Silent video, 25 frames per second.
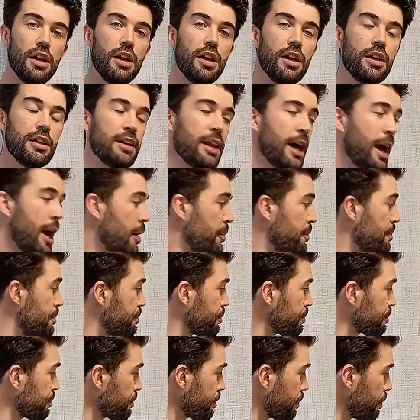Now,
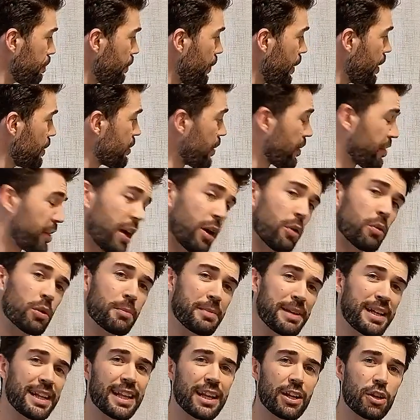the thing I want to
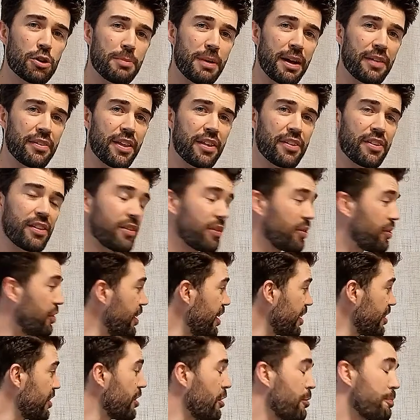be clear about this
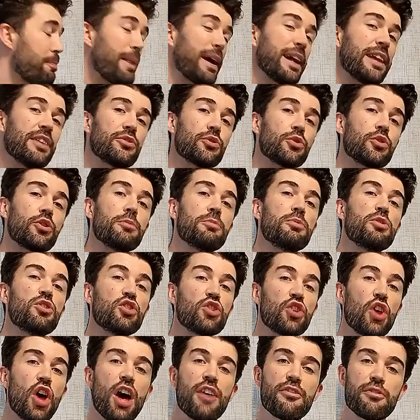is based on
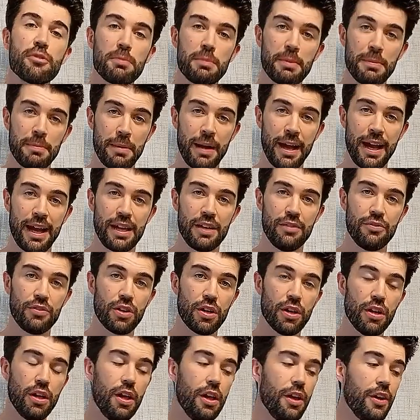observable behavior.
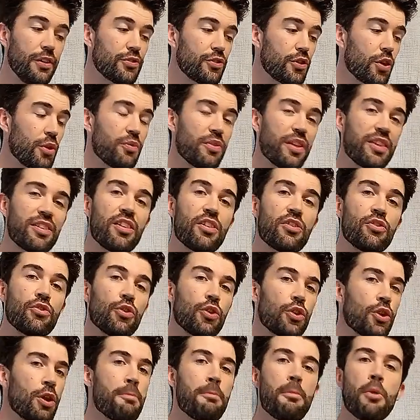So this is
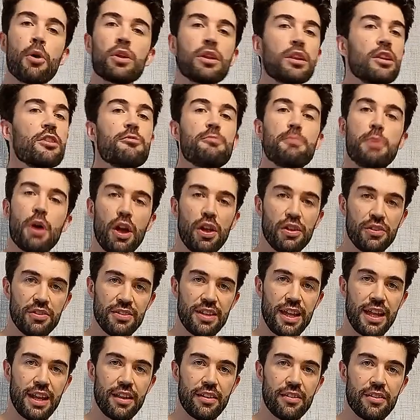not a model of
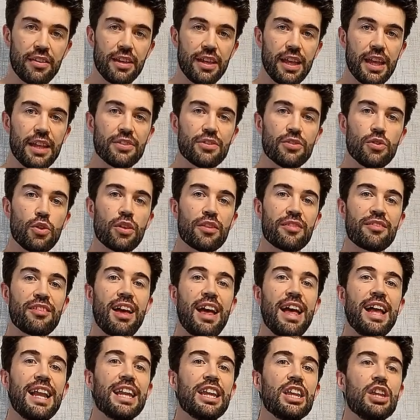personality. It's not
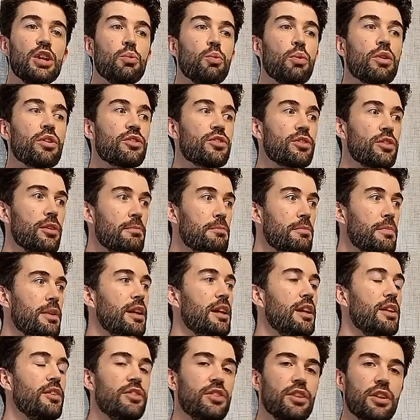telling you what
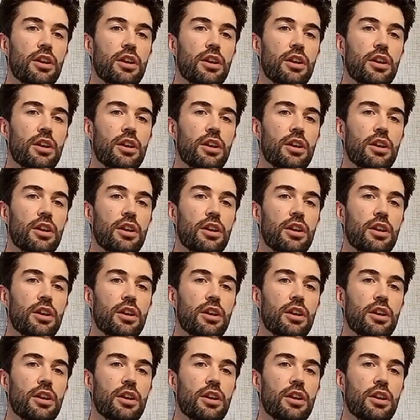somebody's,